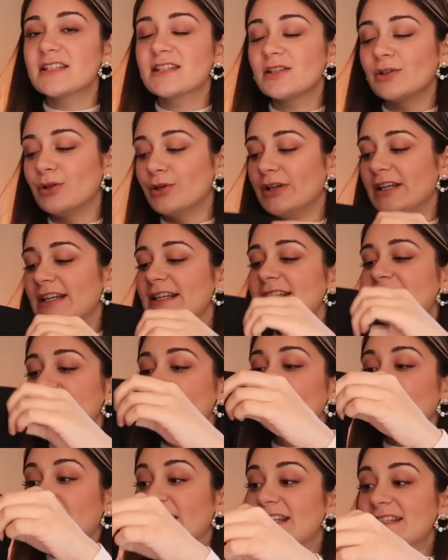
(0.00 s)
So it's
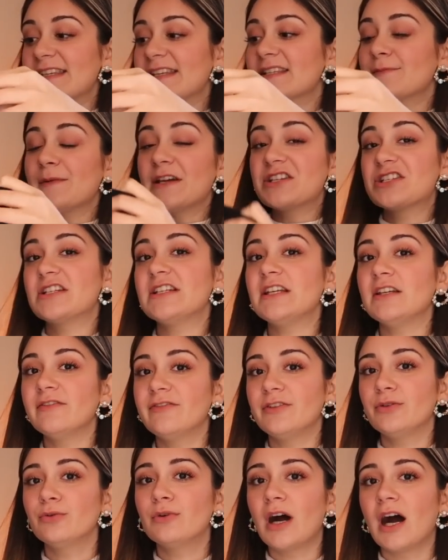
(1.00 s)
amazing, especially
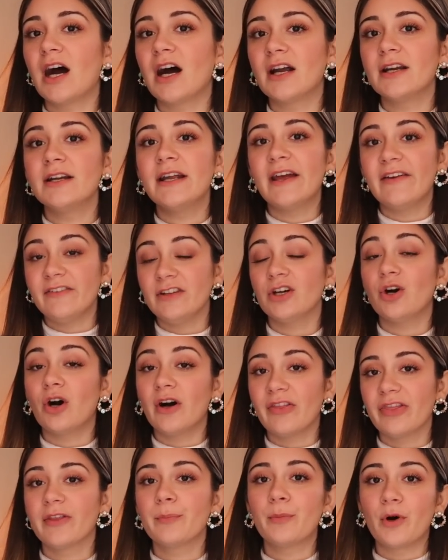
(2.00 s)
if you are heavier
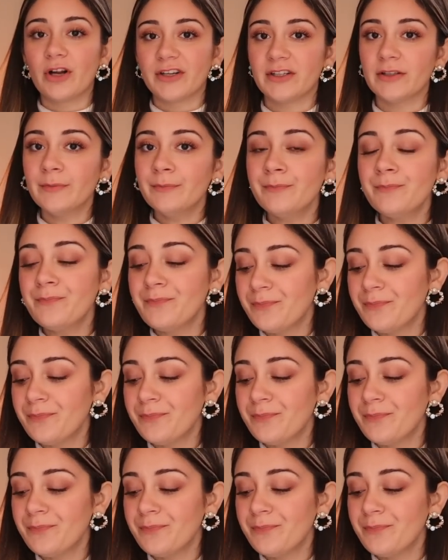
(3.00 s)
on the bottom.